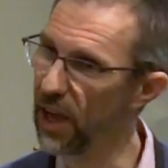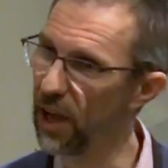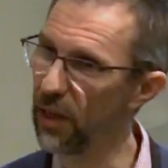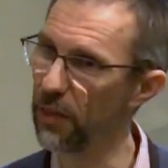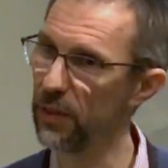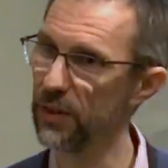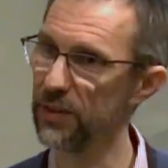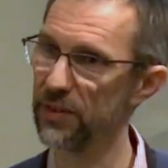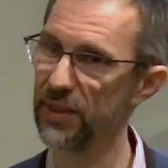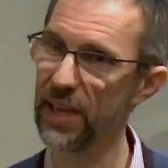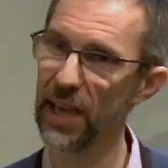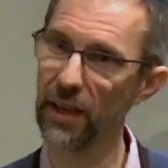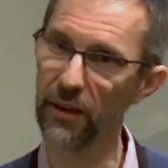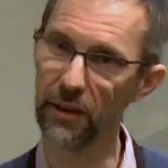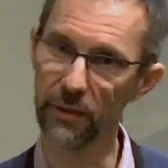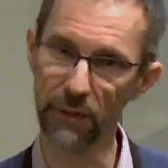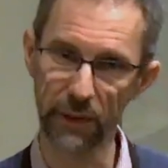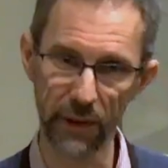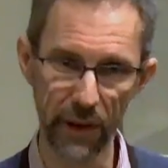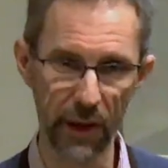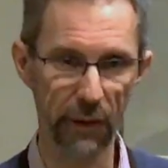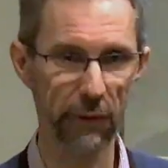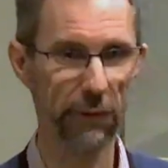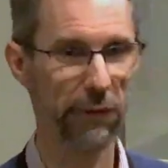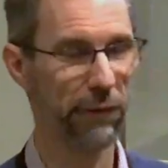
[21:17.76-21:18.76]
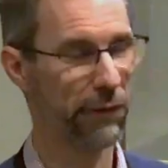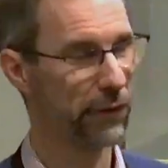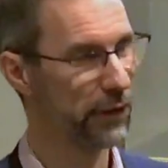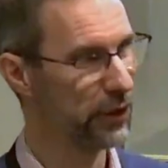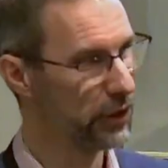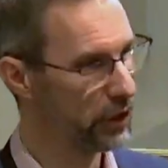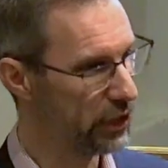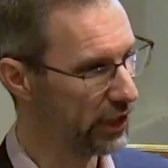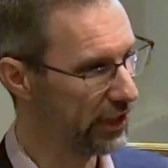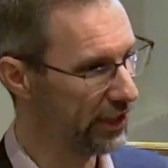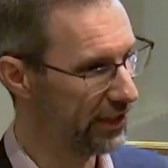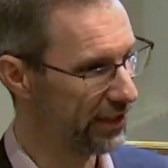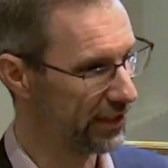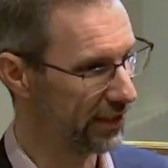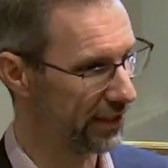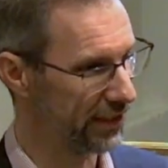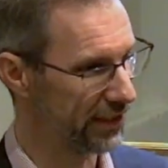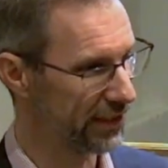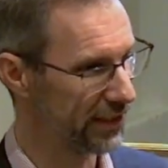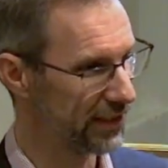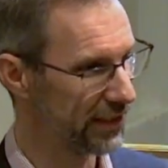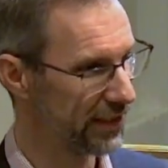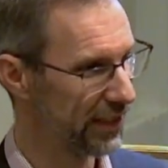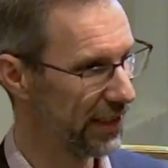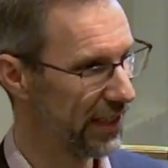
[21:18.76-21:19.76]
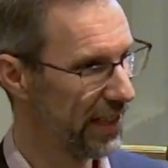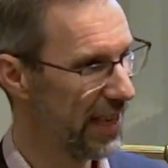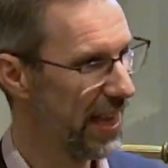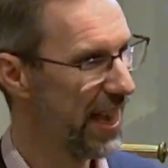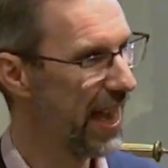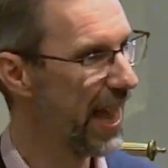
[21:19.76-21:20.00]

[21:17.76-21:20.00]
others out of love for Jesus